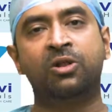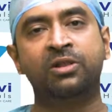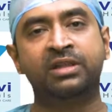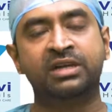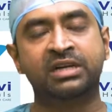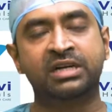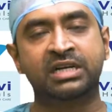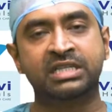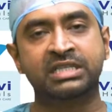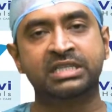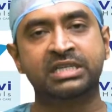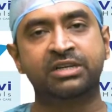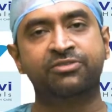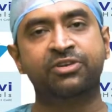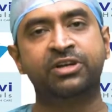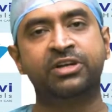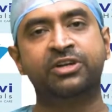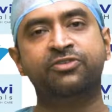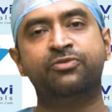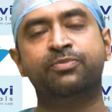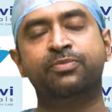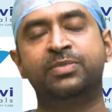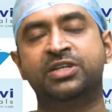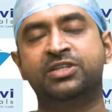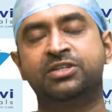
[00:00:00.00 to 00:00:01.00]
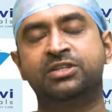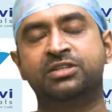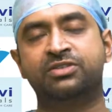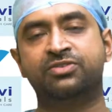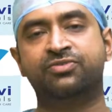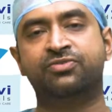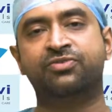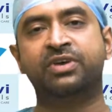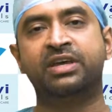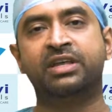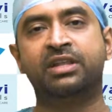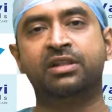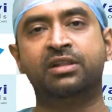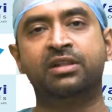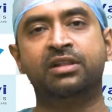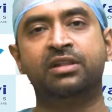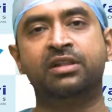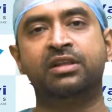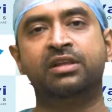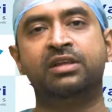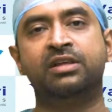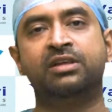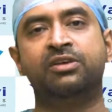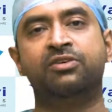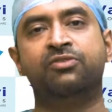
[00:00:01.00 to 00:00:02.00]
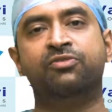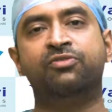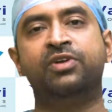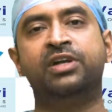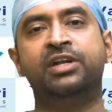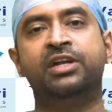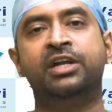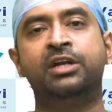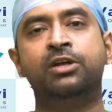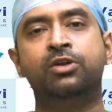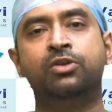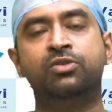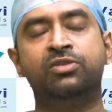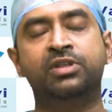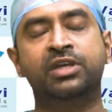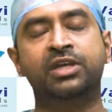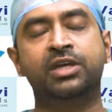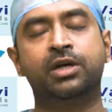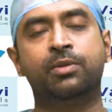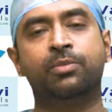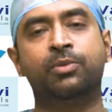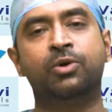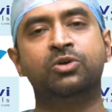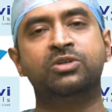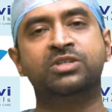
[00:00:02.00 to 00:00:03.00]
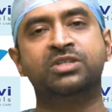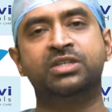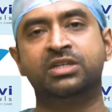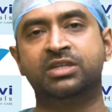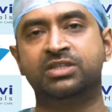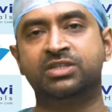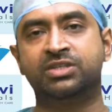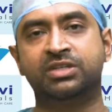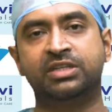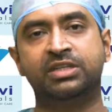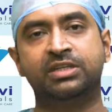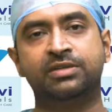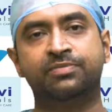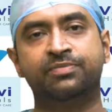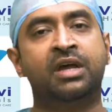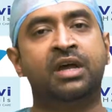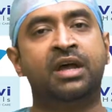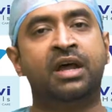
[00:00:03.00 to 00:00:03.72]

the conservative measures fail, we tend to think about surgery.